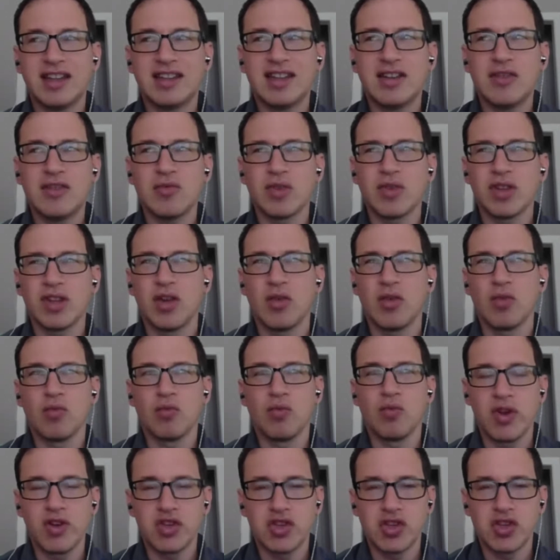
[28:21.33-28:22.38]
It didn't
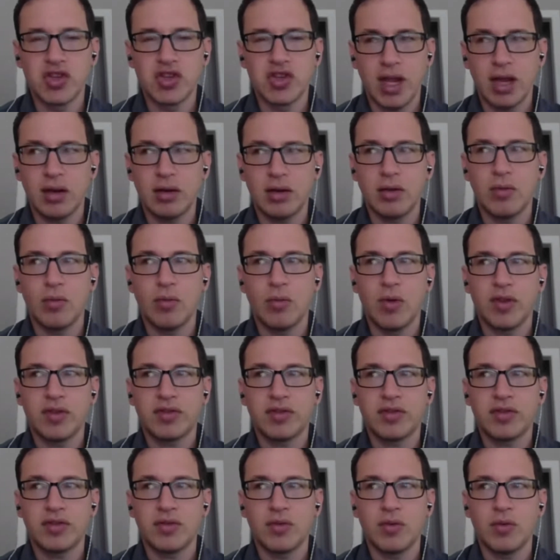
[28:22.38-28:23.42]
really originate
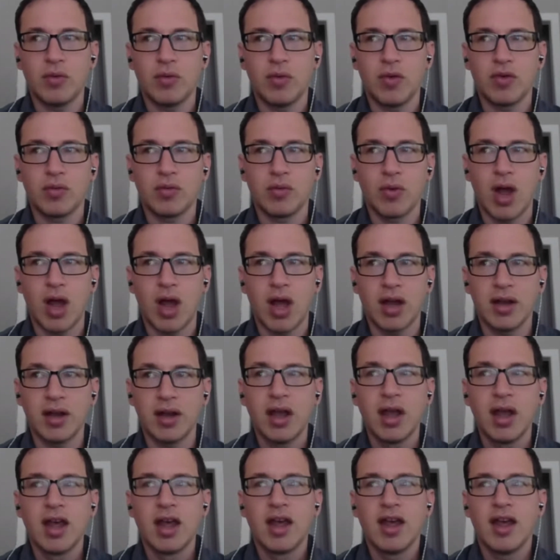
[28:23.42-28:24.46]
with
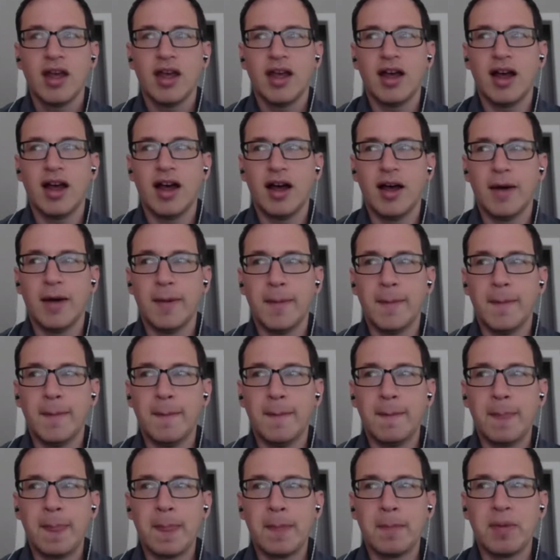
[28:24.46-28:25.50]
Ron,
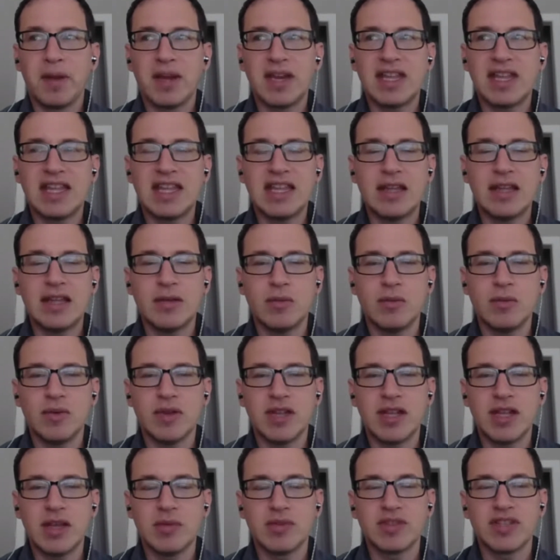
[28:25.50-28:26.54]
but he
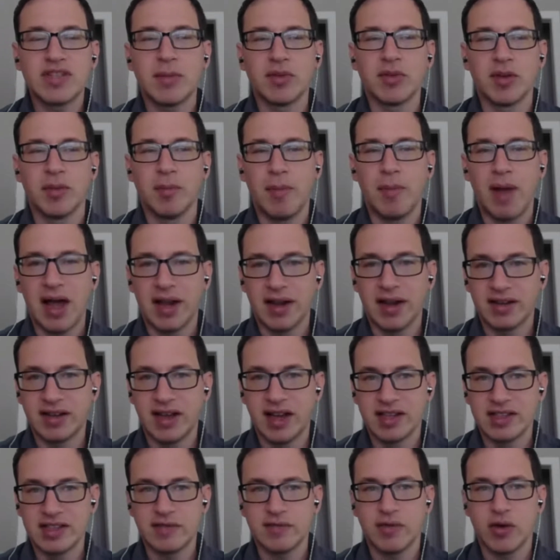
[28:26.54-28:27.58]
was able to
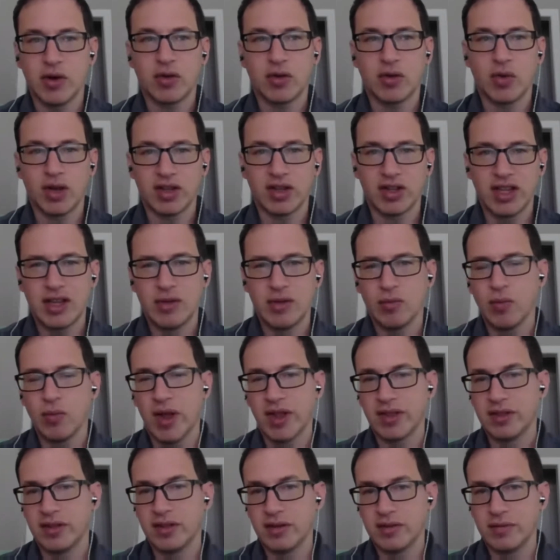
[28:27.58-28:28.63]
monetize it very quickly. He
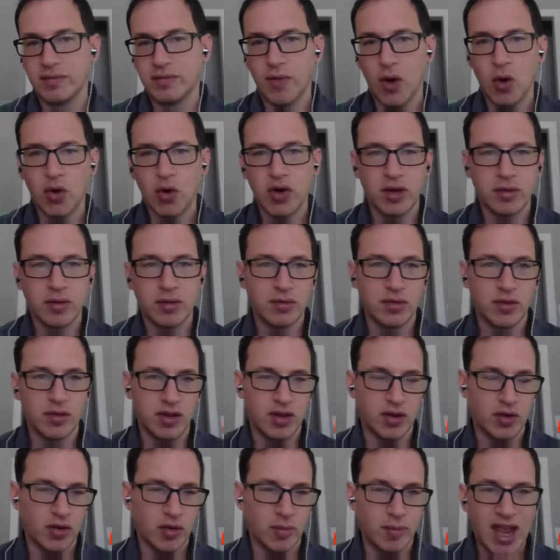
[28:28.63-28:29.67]
read
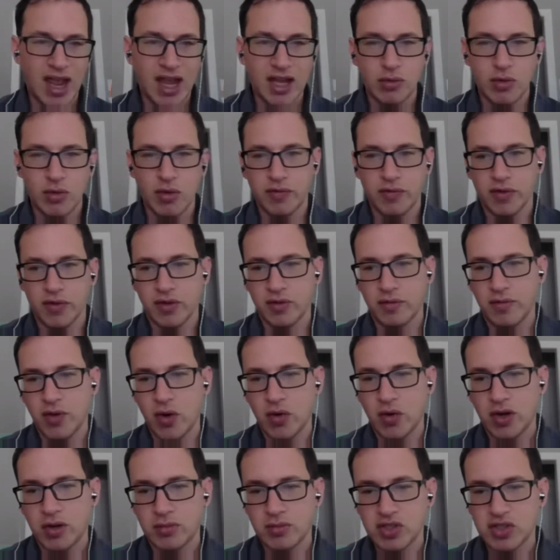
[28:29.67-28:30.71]
the manual for the
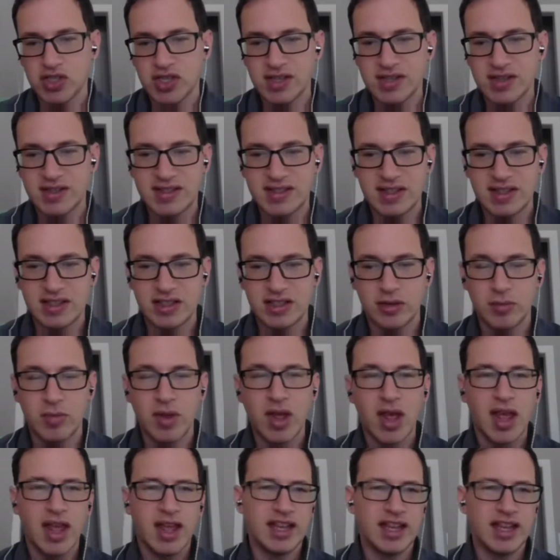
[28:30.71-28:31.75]
voting machine system.